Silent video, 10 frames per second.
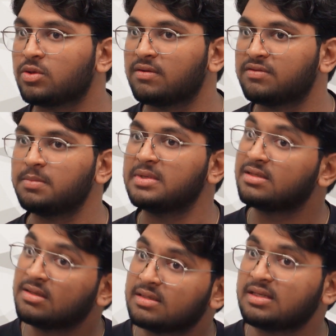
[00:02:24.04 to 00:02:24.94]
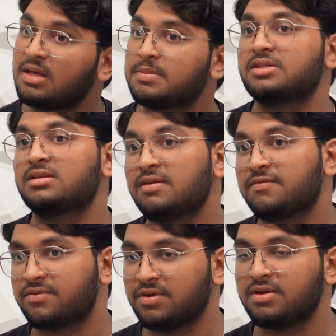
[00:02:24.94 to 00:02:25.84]
one of them? Is it the same? Is it
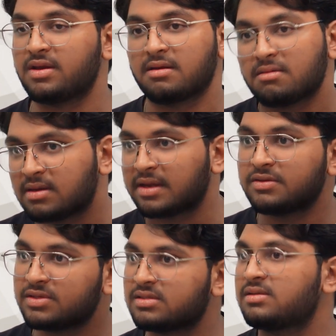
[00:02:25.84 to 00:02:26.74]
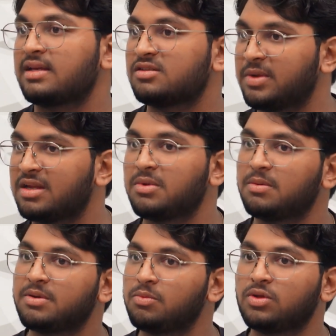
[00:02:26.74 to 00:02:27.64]
different? And can you just explain me a
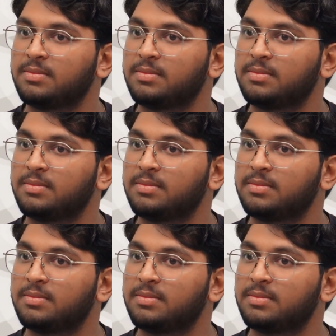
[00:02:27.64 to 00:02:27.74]
bit more